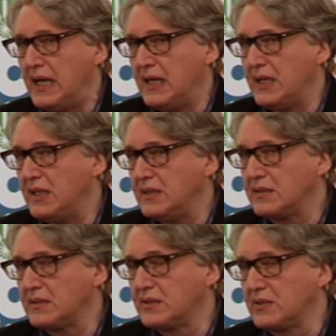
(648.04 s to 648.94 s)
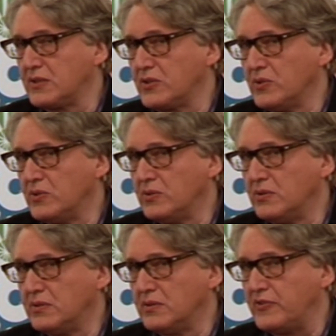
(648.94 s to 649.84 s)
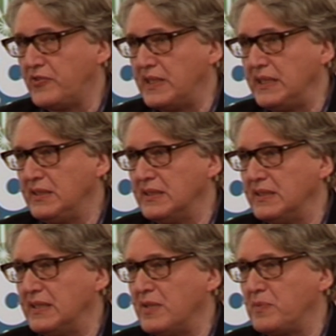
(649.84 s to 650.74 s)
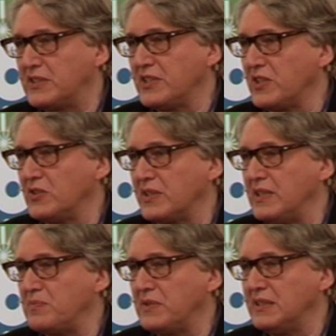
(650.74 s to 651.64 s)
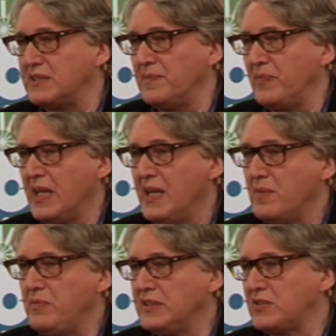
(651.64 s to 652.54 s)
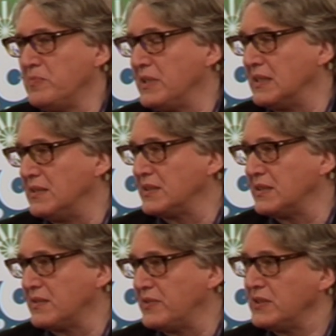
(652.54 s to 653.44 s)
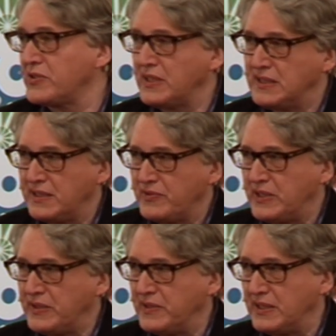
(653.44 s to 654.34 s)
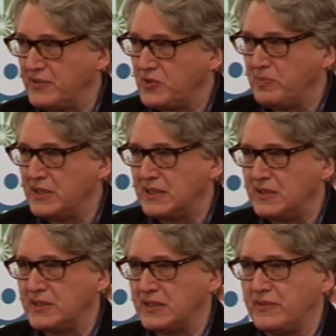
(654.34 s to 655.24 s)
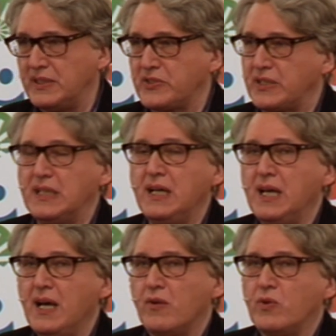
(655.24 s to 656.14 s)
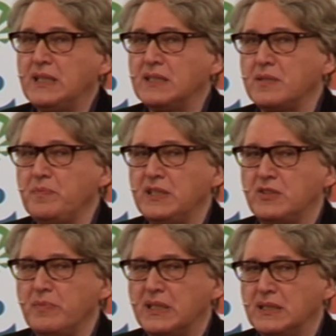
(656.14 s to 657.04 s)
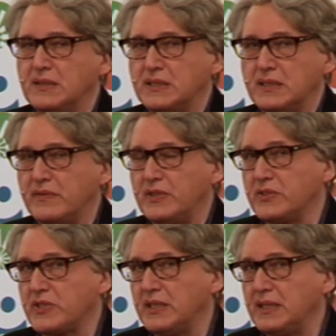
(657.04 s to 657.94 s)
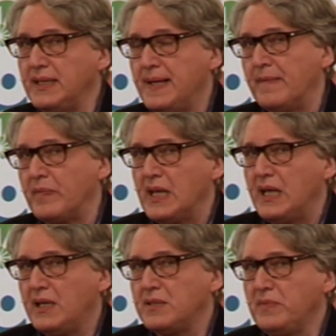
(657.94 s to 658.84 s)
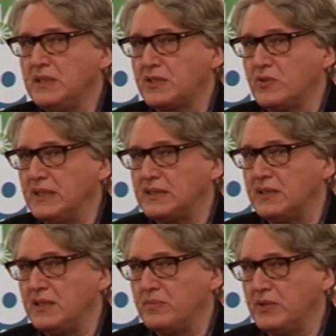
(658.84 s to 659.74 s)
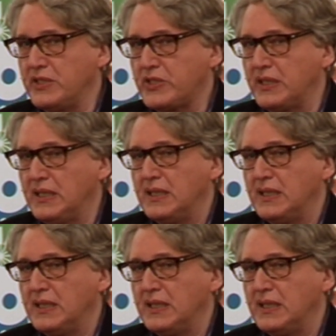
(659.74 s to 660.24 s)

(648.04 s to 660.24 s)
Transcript: and to find an opposition to capitalism means to be counter-revolutionary. We have to be counter-revolutionary. What does it mean to be counter-revolutionary? It means to establish